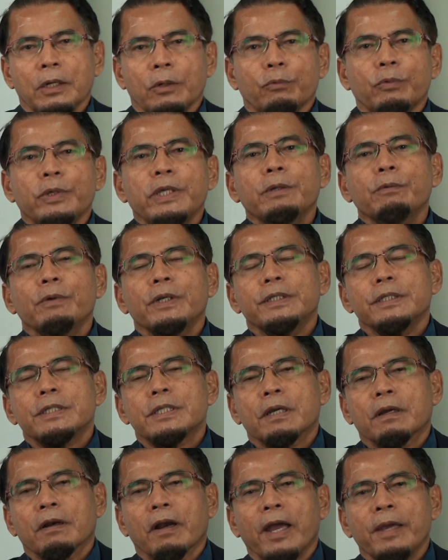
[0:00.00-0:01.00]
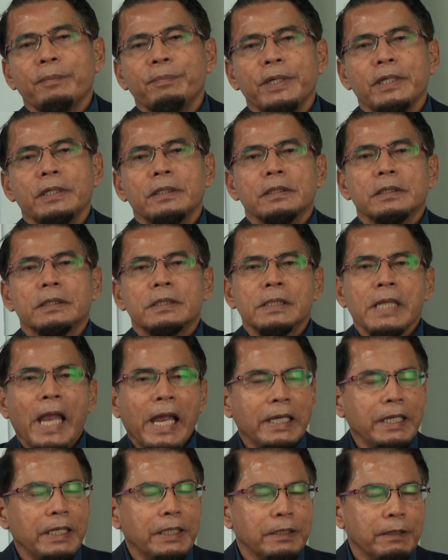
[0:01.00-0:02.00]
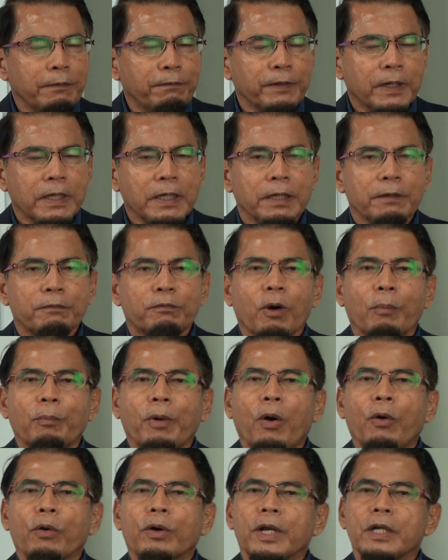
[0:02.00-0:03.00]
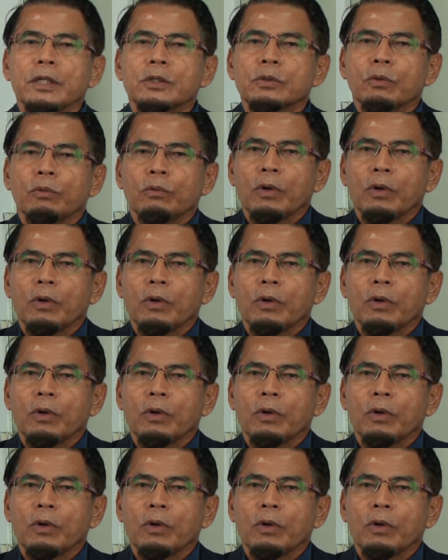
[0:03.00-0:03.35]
we will describe it slightly differently from our great